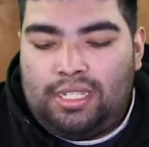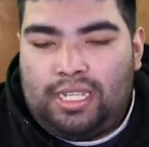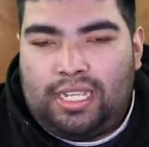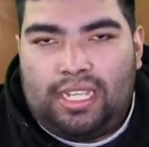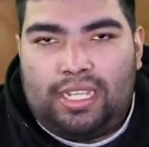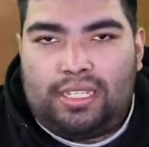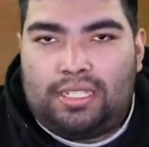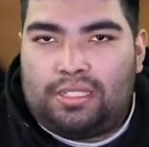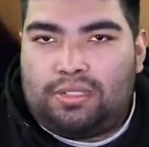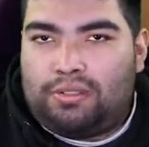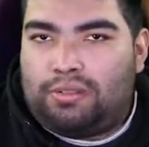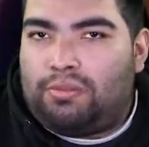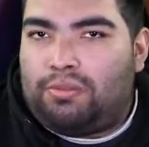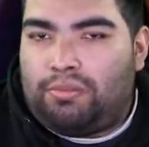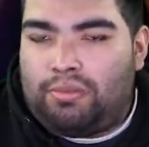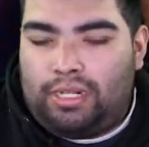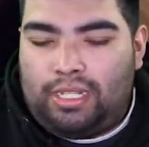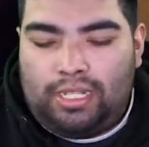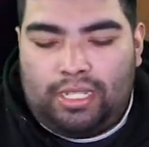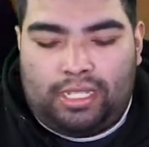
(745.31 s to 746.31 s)
is a
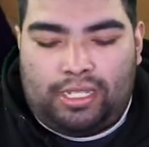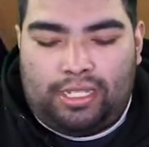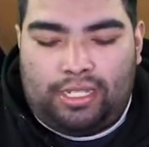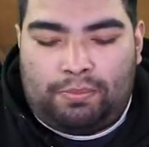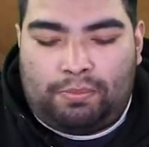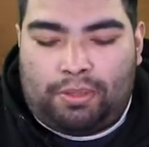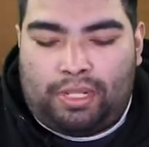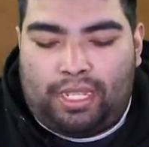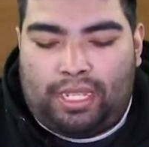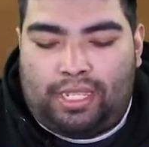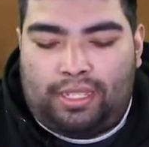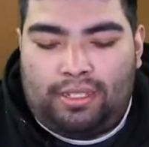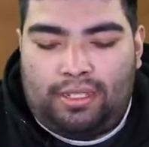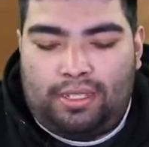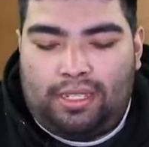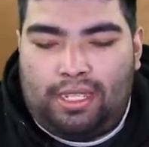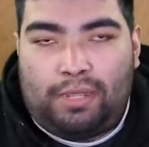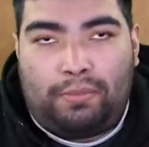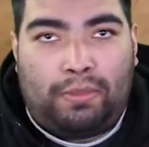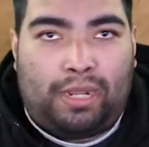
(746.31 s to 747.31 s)
really good play,
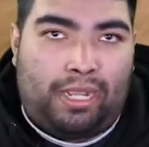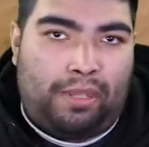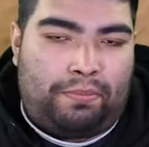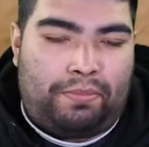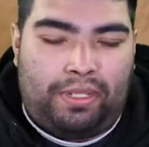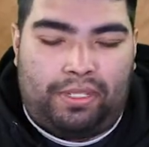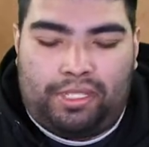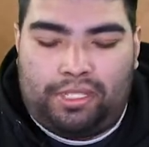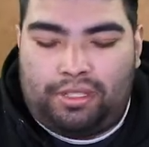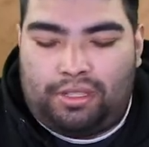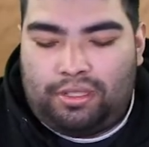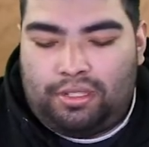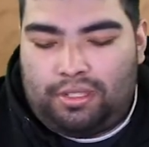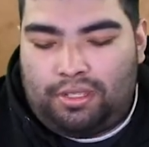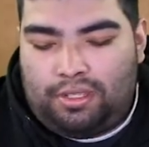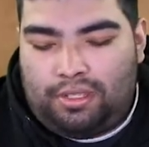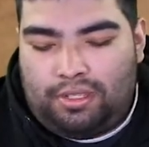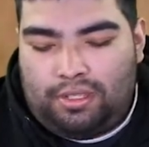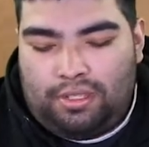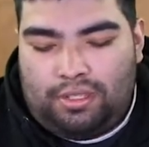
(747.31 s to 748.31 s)
in my opinion.
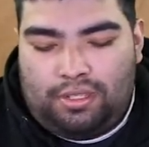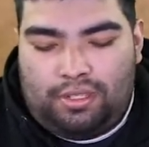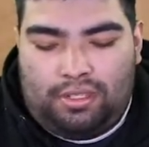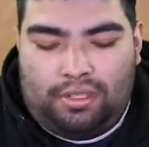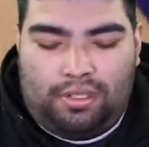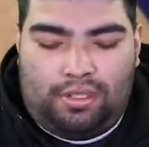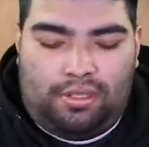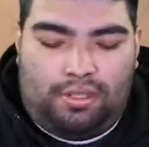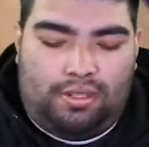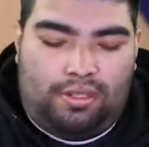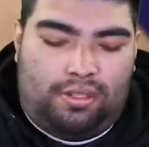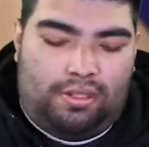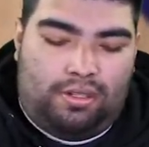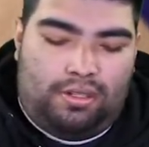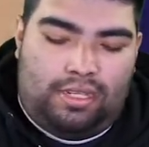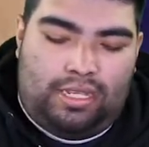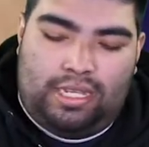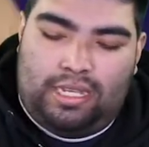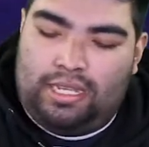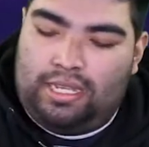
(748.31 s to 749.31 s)

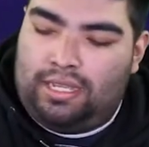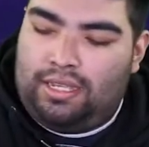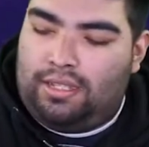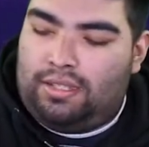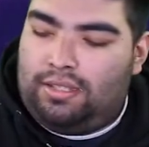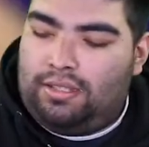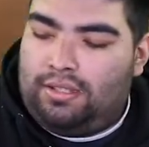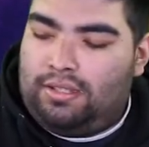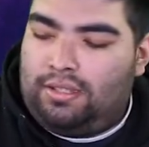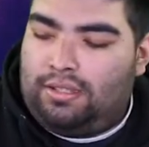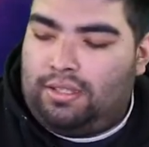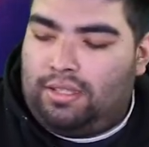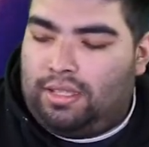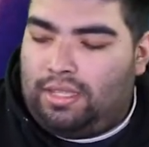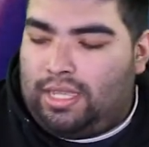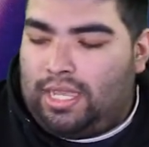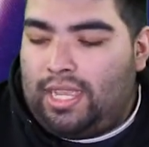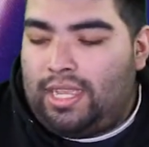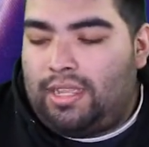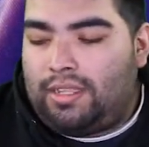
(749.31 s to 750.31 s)
And
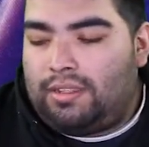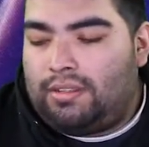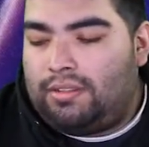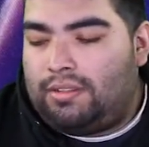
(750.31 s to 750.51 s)
yeah,